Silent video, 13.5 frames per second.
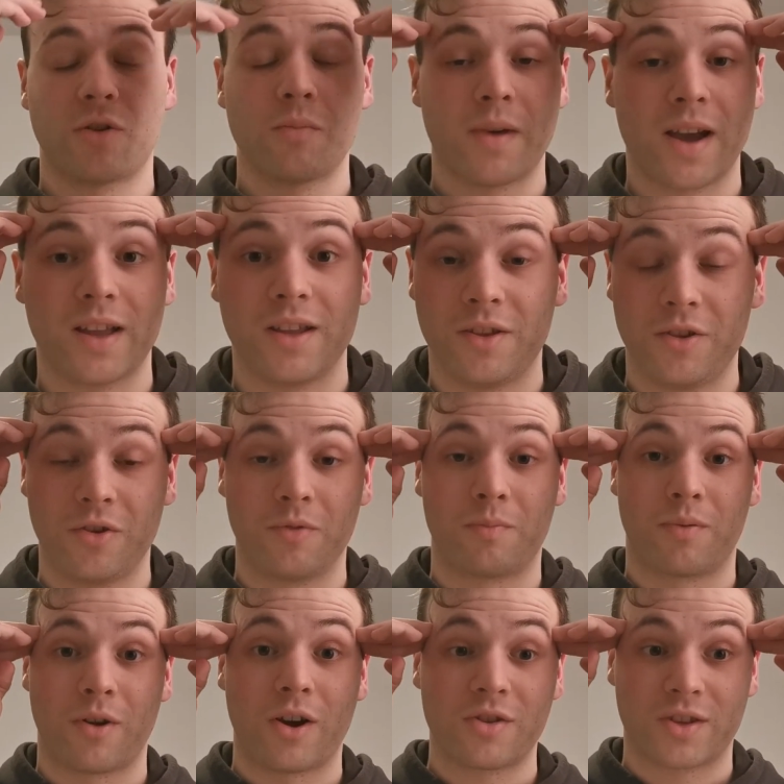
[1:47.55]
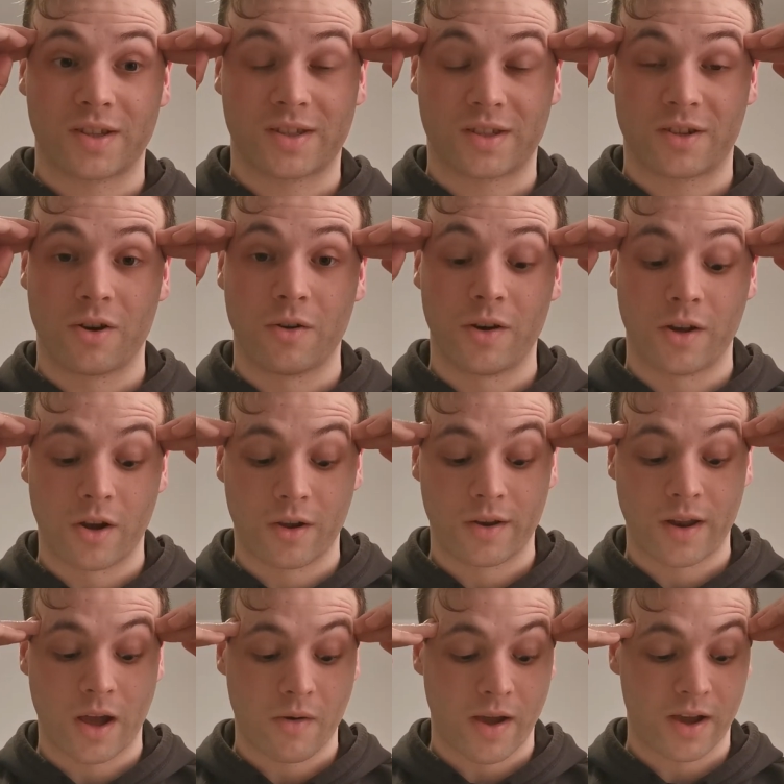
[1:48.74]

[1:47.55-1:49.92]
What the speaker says: many new projects going on now.